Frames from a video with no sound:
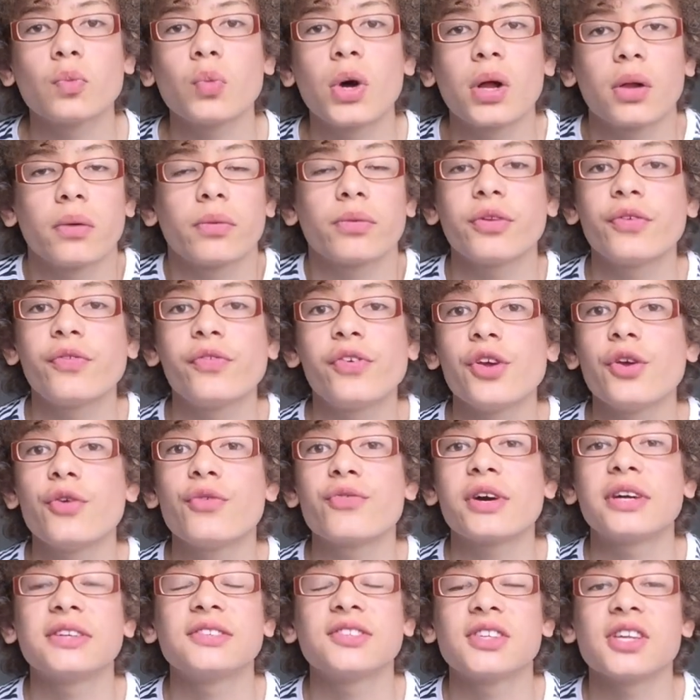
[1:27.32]
Well, the few
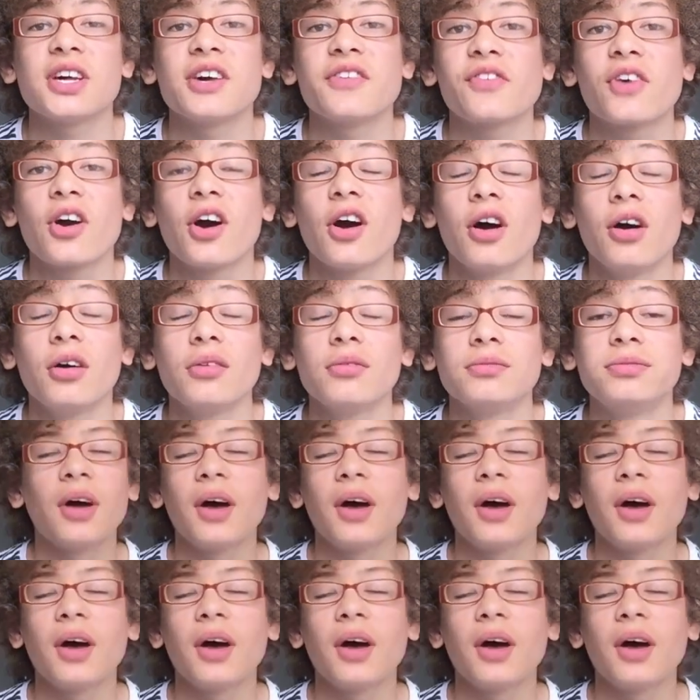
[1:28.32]
friends that I've got.